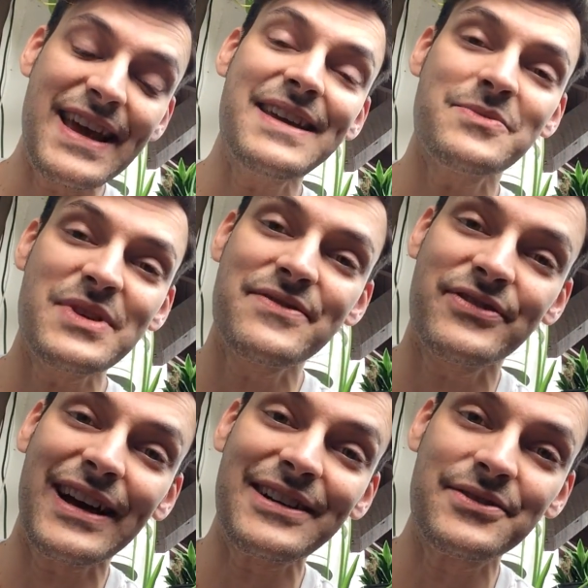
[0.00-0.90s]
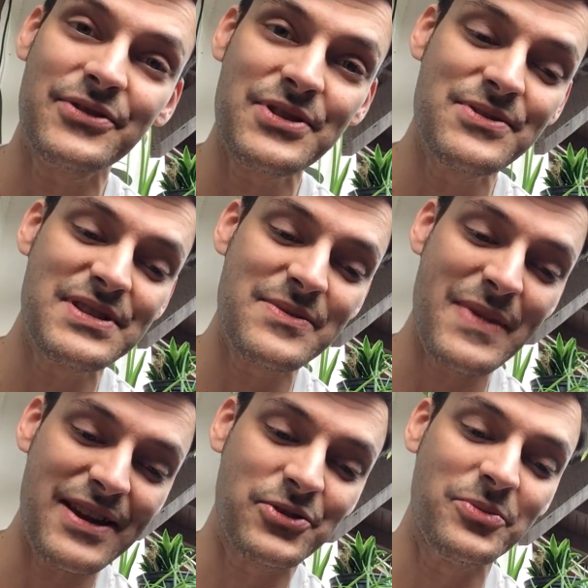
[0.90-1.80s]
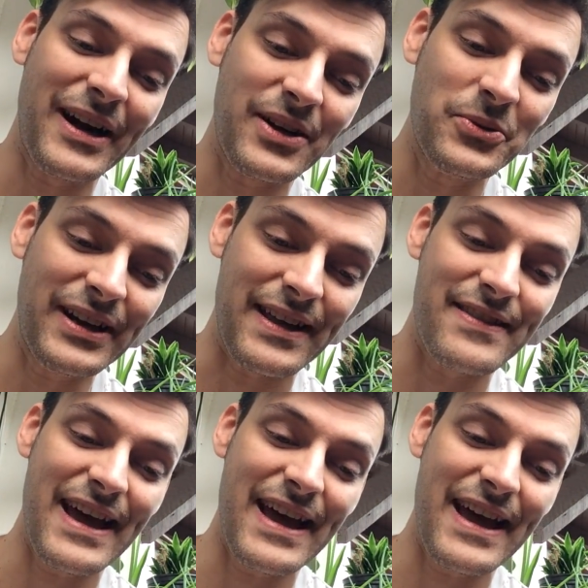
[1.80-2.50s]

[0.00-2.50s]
can't be fired for using medical marijuana.